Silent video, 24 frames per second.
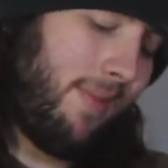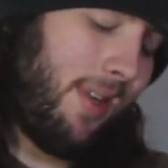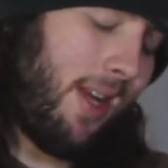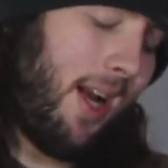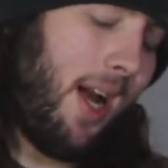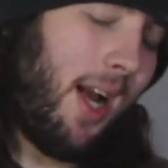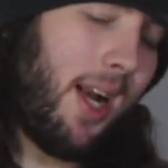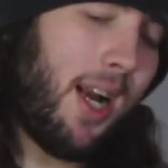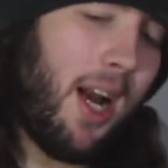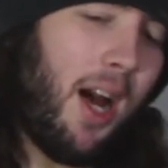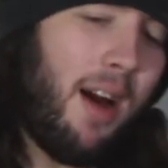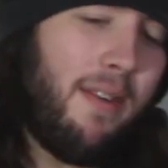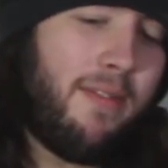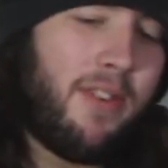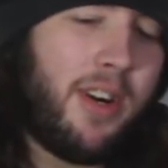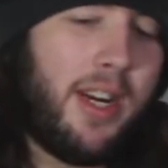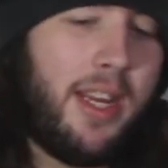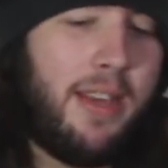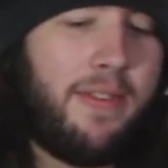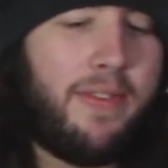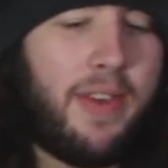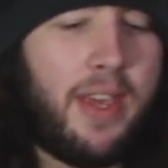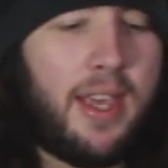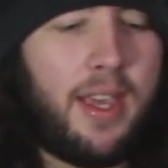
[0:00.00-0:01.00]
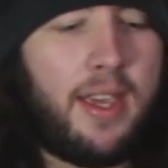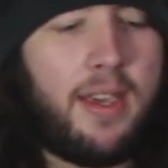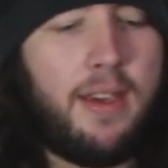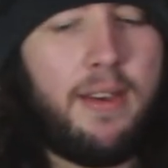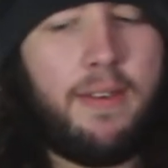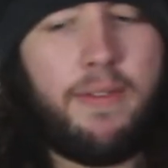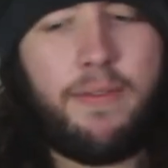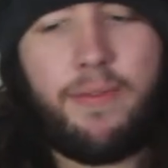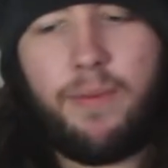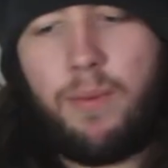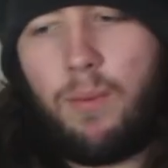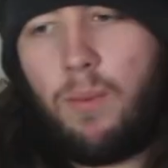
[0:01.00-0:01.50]
I can't really think
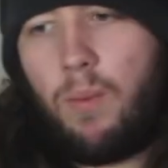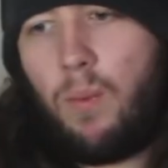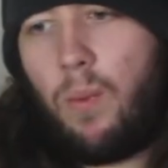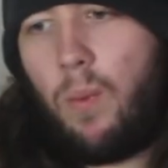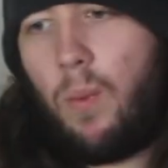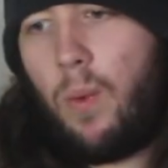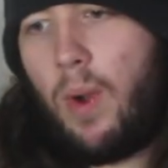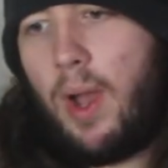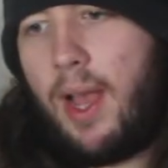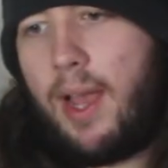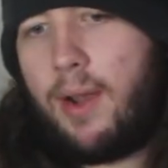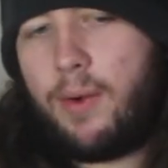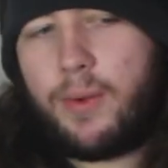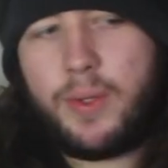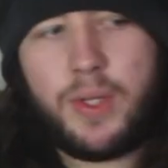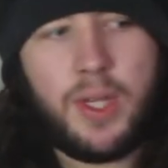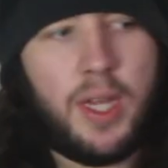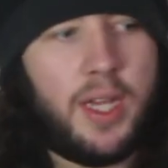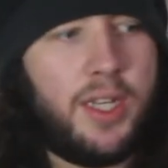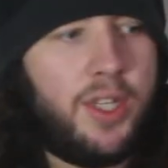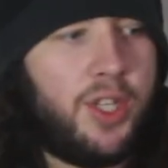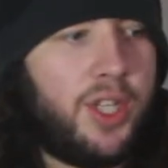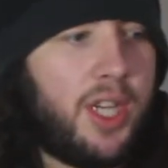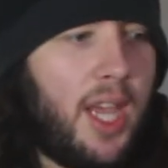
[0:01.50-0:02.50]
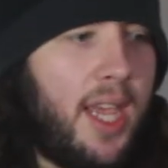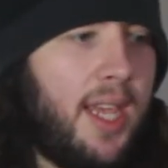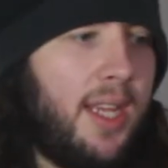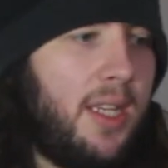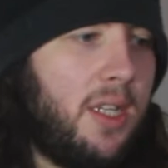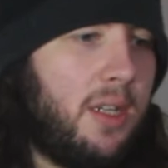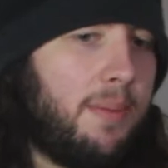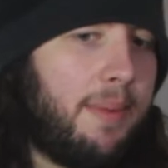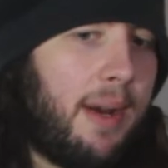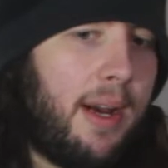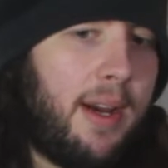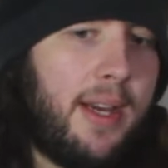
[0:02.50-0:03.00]
of what else I'd
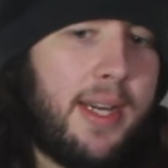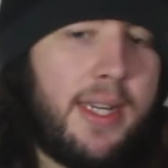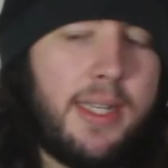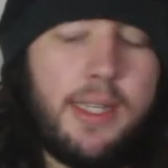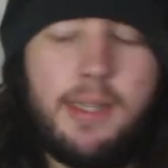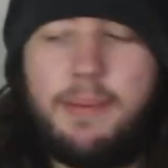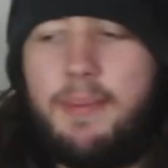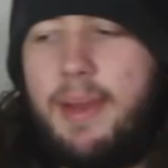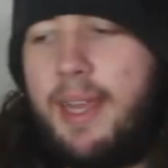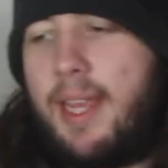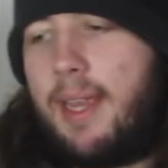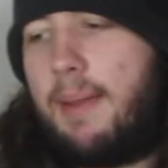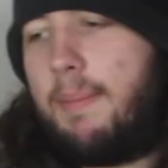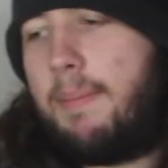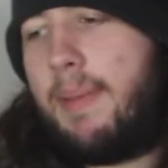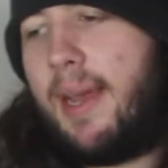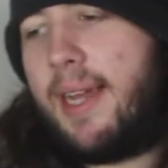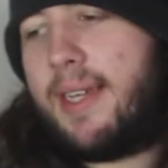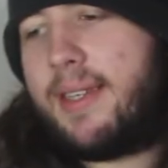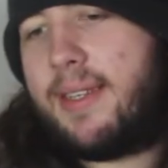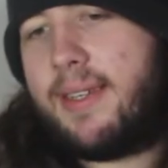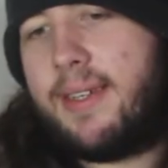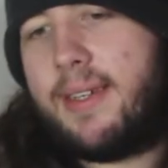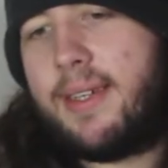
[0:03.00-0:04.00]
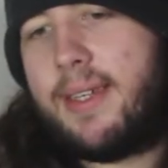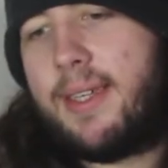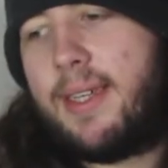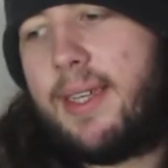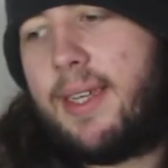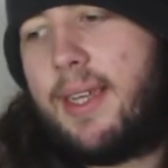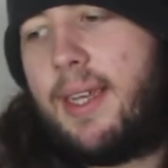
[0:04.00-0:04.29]
change about it to make it better.